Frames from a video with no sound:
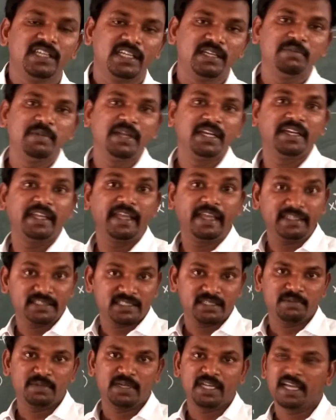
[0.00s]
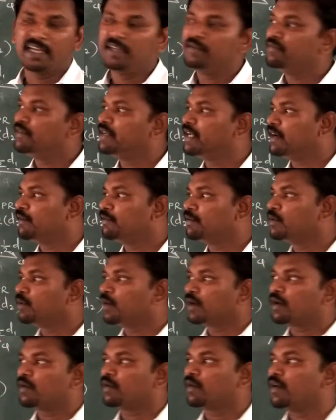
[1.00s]
it may take some time, we have to
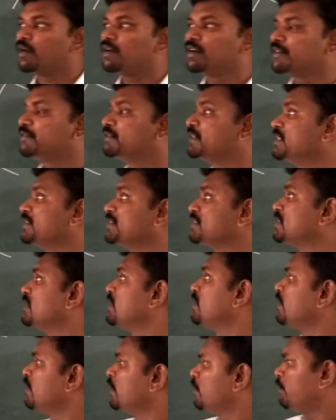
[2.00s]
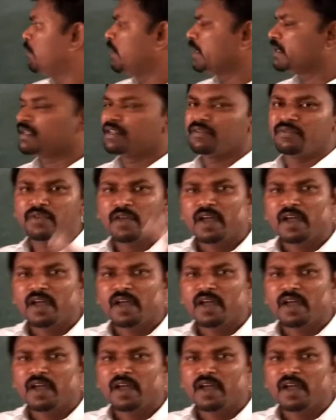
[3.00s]
work out lot of things. But if you